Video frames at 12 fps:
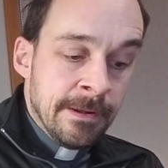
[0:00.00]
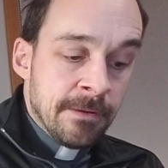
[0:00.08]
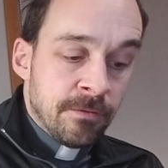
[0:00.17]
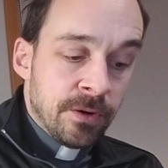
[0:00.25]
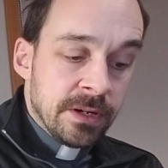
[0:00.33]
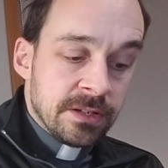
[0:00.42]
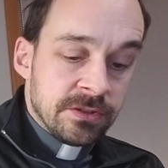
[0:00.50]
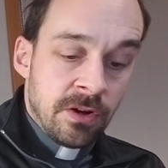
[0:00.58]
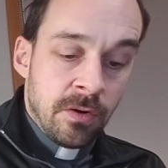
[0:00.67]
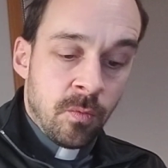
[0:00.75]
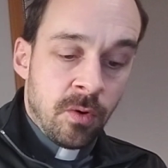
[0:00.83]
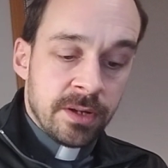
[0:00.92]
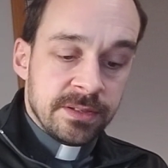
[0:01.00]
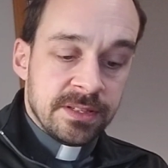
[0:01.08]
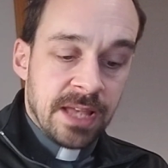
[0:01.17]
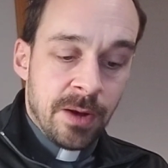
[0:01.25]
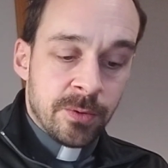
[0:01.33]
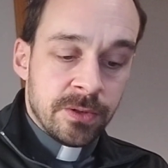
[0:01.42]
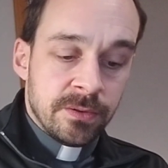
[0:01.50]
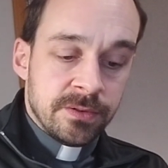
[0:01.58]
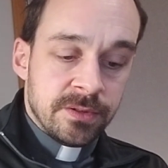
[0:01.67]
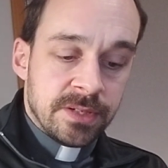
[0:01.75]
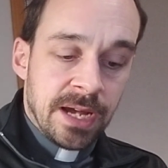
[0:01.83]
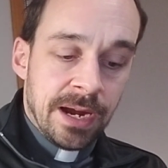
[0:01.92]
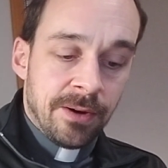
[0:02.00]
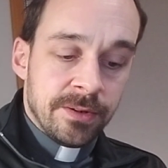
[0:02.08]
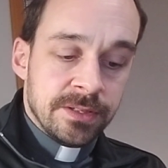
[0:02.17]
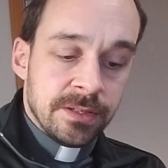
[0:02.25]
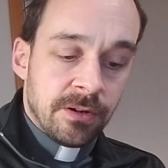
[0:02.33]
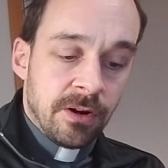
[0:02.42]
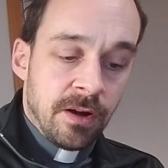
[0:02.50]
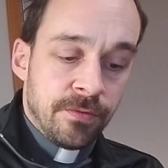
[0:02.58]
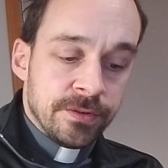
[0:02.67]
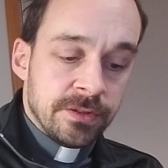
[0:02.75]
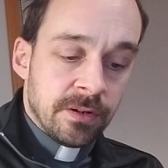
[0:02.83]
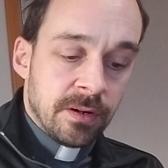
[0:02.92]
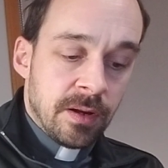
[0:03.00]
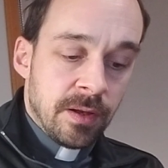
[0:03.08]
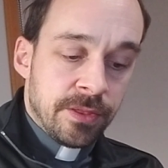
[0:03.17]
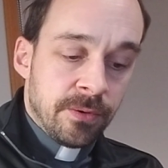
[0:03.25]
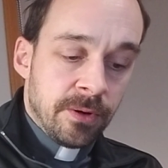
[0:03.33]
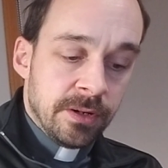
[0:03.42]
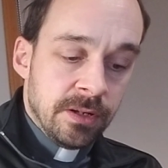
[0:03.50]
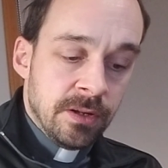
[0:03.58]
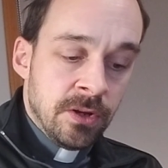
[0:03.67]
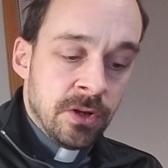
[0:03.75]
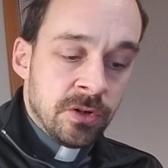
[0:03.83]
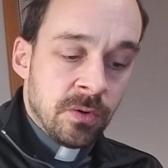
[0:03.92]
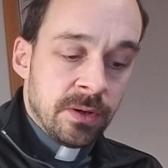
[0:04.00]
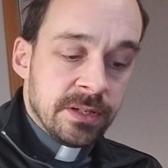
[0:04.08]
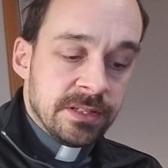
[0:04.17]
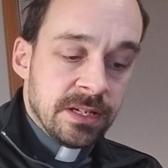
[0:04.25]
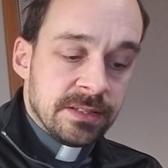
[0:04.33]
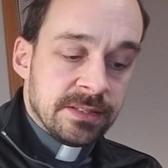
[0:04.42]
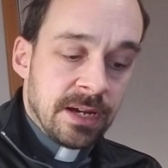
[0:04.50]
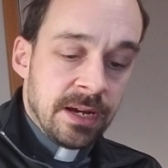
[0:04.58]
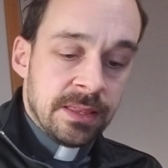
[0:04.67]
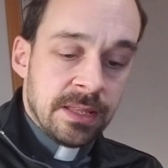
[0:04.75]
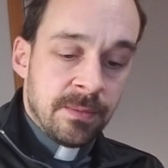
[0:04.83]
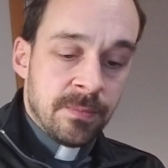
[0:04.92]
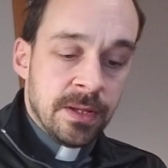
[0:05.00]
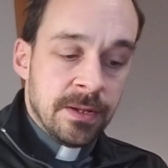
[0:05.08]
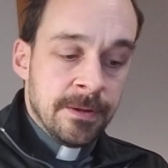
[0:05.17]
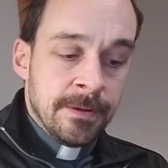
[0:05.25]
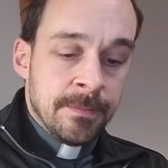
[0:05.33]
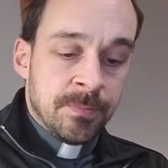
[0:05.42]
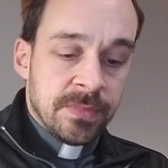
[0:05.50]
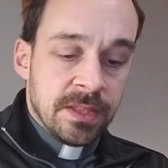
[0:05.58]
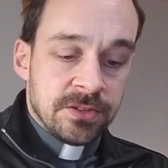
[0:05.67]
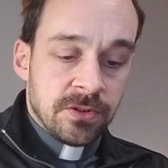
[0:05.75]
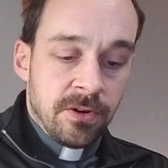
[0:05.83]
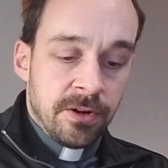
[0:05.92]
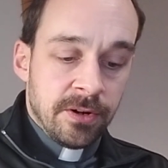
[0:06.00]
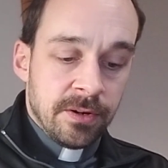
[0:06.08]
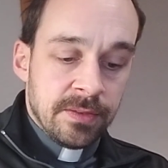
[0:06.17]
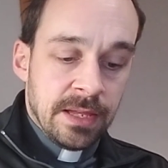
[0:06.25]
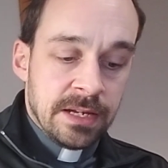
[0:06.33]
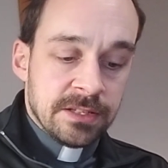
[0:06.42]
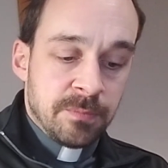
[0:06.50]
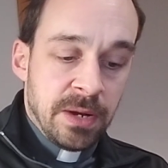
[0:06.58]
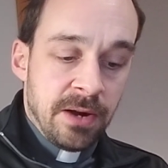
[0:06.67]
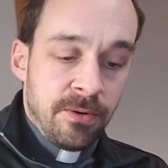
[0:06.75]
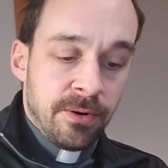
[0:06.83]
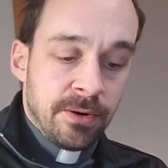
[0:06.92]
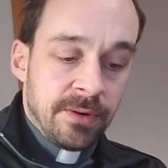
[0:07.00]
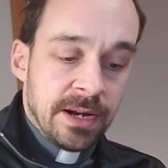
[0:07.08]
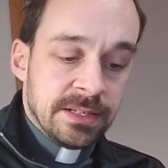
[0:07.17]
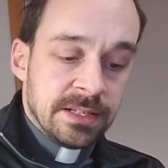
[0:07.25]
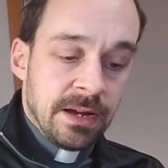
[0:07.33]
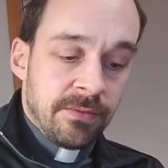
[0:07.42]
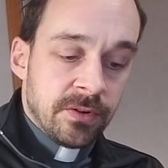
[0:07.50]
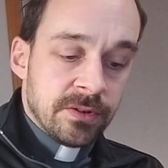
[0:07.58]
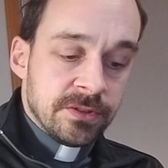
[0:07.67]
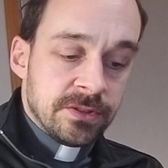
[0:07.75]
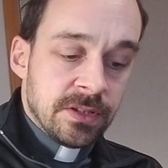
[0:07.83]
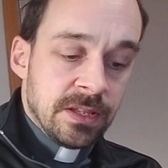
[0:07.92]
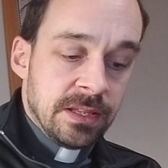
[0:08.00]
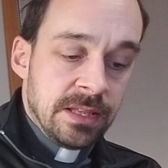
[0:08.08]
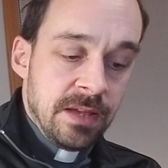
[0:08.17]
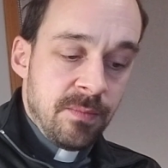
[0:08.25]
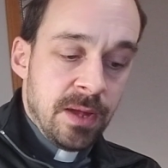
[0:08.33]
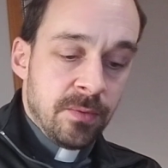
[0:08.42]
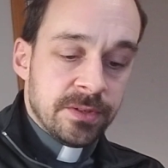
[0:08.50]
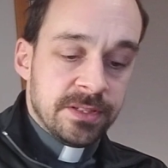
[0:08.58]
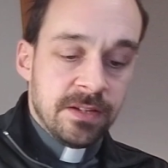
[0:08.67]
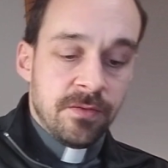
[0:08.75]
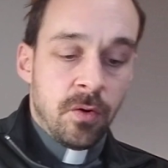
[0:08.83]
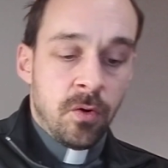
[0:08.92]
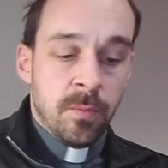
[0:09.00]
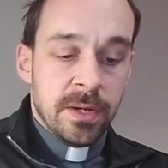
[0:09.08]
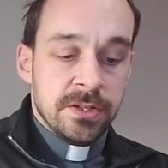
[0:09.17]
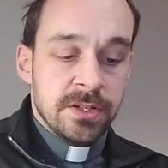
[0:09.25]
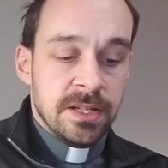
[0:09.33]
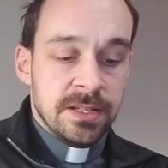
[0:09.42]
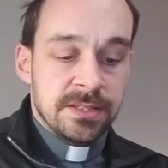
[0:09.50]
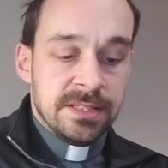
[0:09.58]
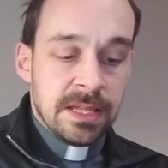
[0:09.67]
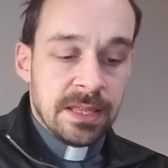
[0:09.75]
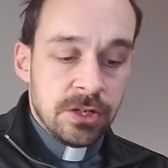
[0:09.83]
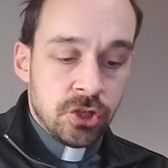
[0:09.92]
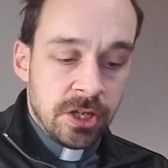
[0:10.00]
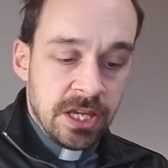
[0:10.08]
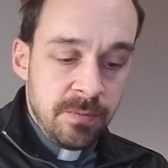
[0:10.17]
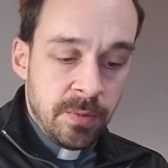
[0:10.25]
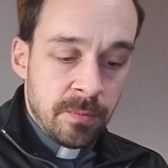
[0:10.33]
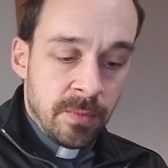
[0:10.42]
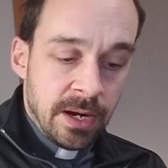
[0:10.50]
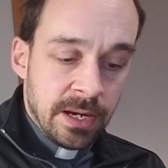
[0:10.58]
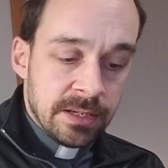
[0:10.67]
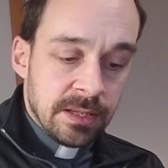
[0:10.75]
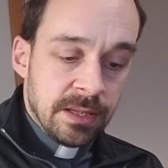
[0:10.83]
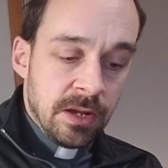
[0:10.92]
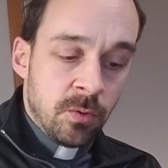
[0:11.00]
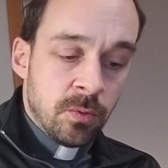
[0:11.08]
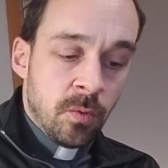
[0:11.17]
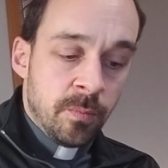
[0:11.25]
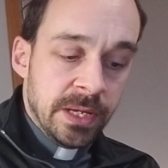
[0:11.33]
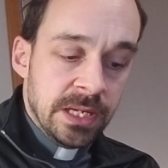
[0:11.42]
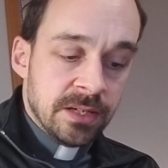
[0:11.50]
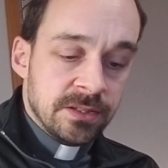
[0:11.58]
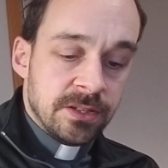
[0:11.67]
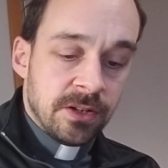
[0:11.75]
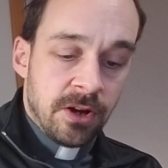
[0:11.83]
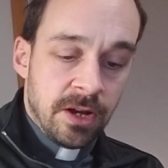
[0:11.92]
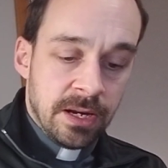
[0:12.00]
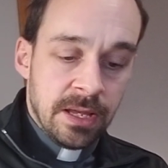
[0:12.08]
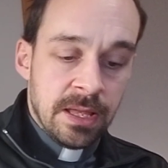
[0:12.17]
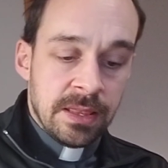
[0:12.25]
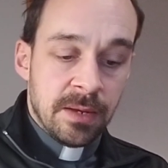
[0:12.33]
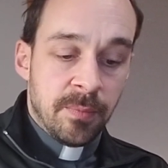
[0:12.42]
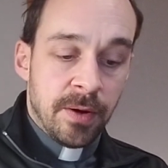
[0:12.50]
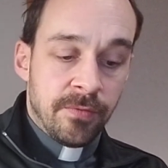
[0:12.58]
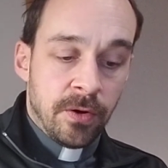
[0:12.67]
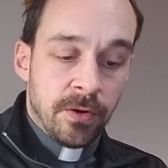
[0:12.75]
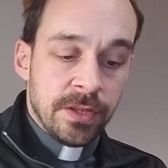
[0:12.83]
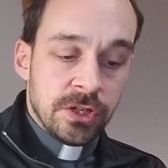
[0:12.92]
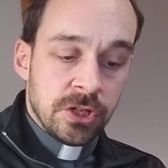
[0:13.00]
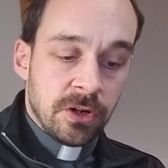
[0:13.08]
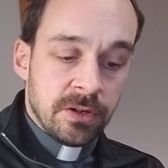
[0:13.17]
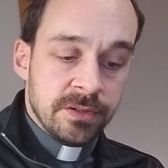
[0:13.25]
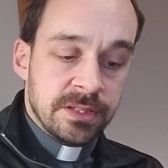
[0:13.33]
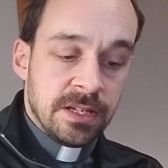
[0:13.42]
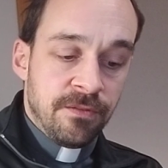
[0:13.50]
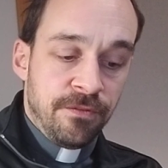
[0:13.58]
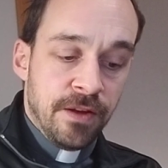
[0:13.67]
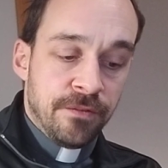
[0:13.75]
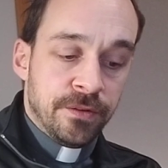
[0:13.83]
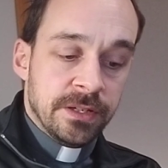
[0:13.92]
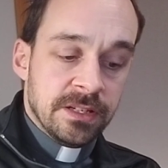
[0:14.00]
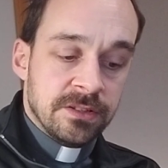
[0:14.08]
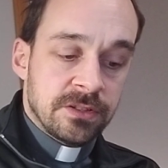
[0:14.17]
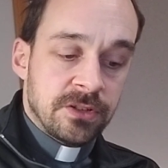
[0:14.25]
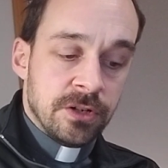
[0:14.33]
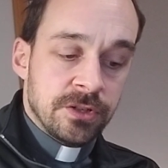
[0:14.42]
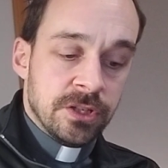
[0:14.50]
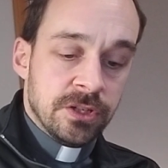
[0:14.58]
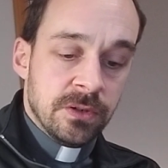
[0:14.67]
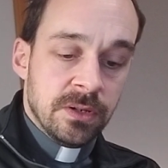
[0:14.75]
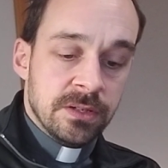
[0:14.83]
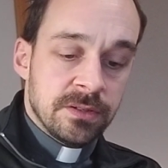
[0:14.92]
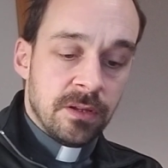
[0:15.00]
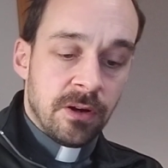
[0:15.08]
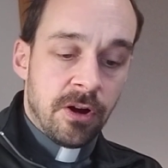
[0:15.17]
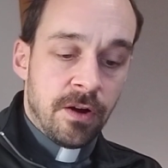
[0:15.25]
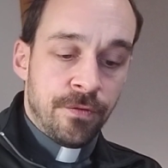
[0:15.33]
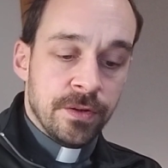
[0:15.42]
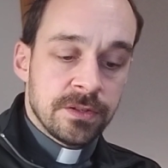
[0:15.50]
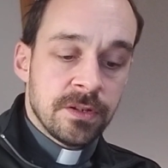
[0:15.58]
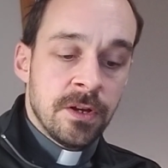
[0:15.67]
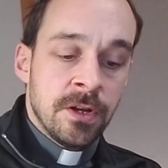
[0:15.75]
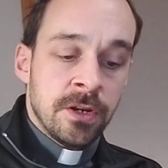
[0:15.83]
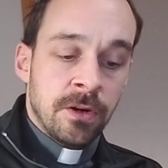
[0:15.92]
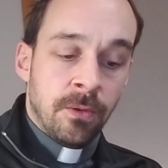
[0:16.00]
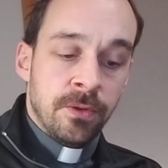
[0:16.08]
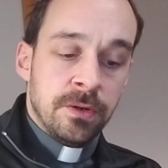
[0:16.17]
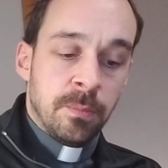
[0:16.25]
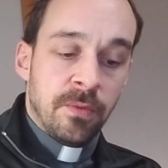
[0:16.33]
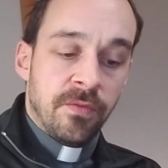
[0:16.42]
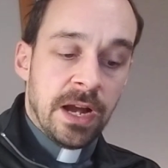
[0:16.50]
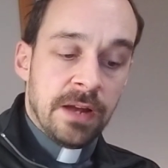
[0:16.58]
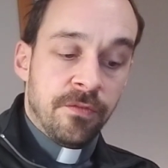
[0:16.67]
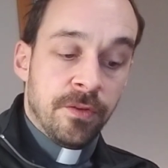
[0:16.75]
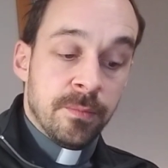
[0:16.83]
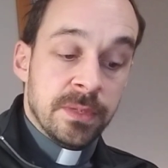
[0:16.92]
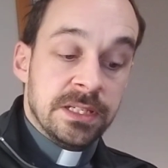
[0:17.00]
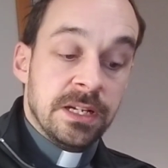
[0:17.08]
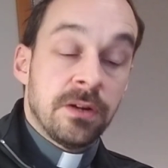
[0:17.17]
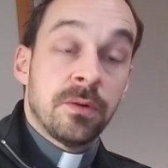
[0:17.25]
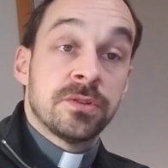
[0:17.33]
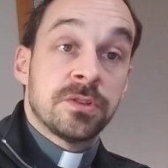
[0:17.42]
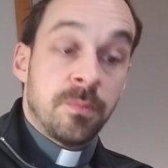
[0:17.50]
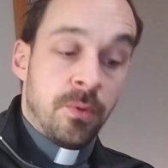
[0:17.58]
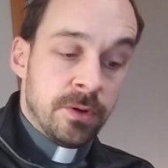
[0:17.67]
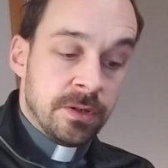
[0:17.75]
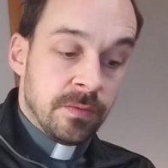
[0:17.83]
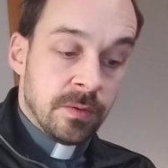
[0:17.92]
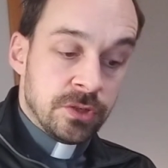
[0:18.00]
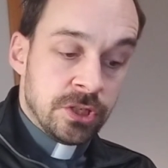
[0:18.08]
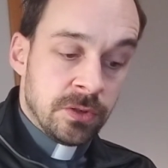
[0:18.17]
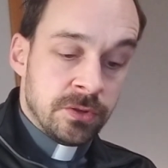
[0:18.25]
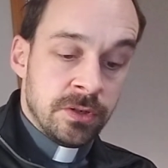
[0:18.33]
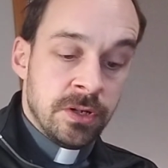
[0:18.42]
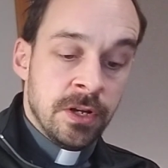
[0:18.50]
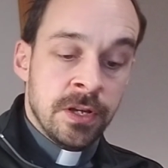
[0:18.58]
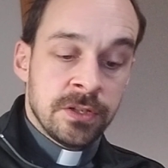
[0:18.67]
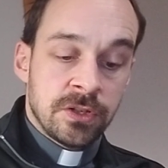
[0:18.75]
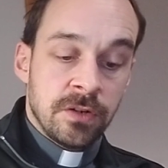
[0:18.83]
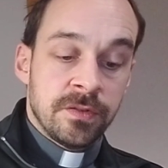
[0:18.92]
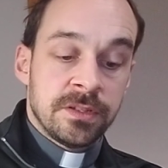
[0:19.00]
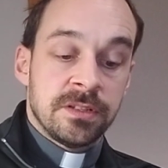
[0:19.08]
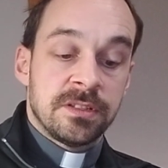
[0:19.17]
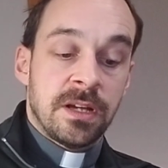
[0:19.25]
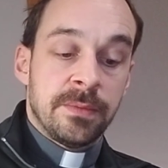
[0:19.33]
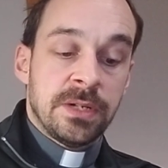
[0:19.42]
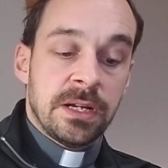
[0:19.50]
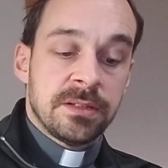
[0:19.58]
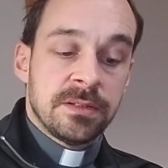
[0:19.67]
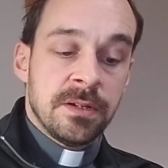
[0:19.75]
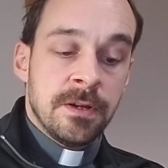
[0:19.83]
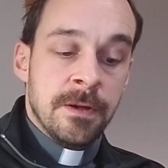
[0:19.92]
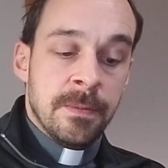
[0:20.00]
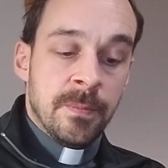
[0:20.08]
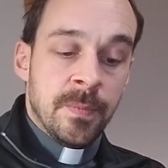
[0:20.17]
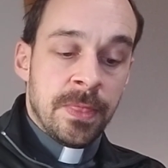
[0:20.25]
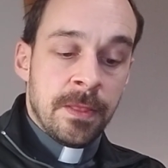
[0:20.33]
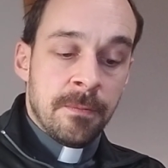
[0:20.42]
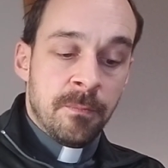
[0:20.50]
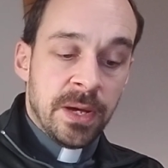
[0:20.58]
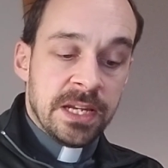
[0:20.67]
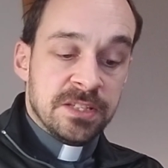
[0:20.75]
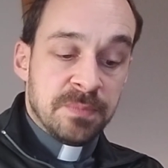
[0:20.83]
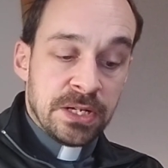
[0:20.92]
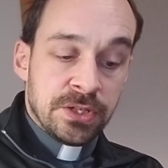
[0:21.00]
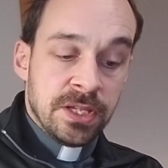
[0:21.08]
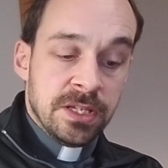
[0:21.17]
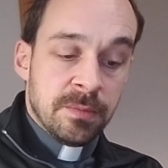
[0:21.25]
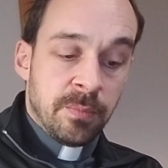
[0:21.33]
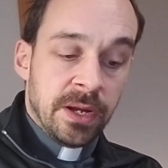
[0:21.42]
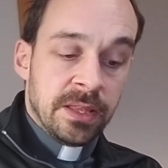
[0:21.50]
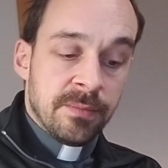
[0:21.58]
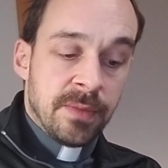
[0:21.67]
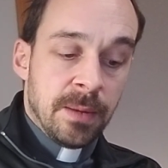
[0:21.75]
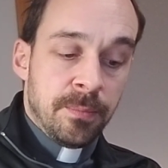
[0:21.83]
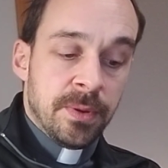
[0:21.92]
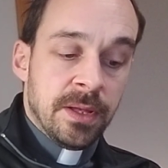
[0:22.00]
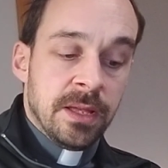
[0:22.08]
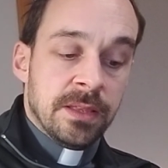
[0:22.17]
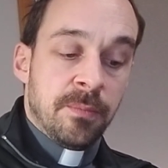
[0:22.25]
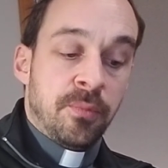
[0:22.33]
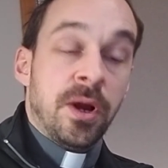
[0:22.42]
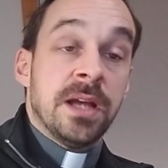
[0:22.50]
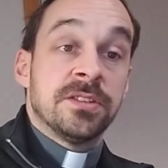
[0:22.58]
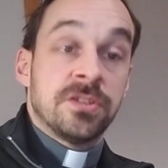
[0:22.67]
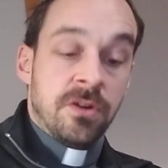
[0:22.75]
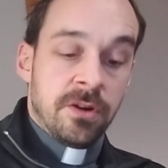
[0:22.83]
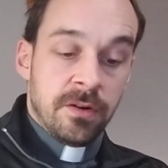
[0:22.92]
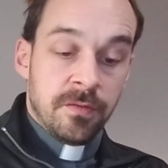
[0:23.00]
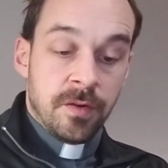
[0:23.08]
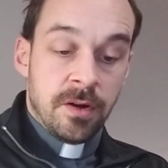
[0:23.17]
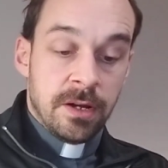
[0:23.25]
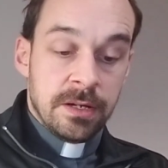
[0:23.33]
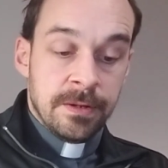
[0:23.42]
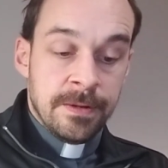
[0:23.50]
For he does not want scoundrels or tyrants in their office or authority, nor does he assign them this honor, that is power and right to govern, so that they may receive homage. Instead, they should keep in mind that they owe obedience to God, and that above all, they should earnestly and faithfully discharge the duties of their office, not only to provide for the material support of their children, servants, and subjects, but especially to bring them up in the praise and honor of God.